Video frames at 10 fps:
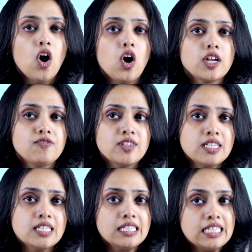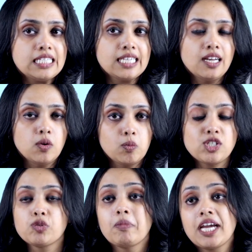Or if it is a detail
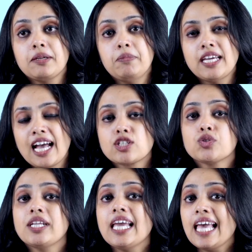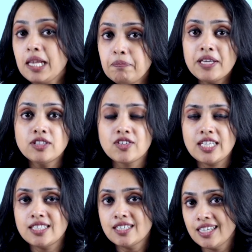which might be actually helping the
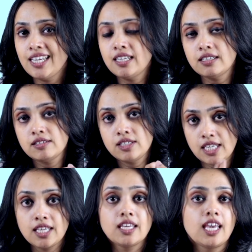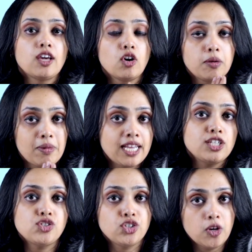reader in taking care or
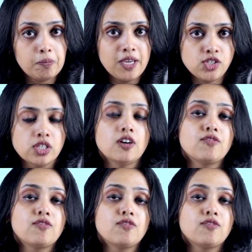managing your patient,